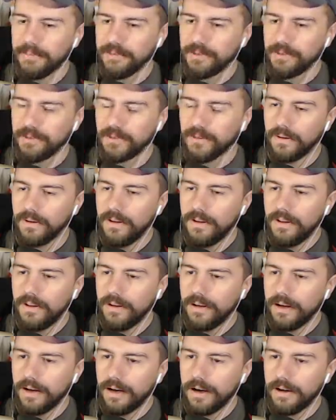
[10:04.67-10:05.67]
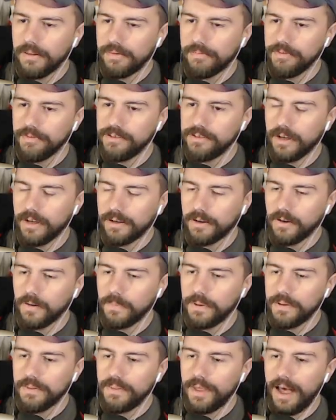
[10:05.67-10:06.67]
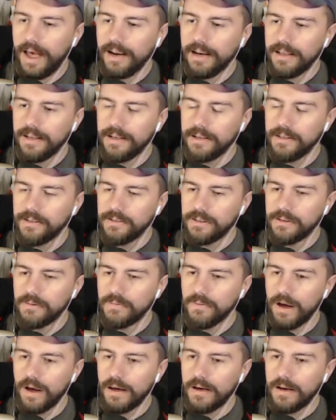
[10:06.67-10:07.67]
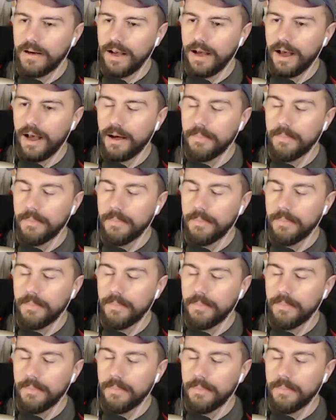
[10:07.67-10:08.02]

was cool. A 3-cycle. But that is the run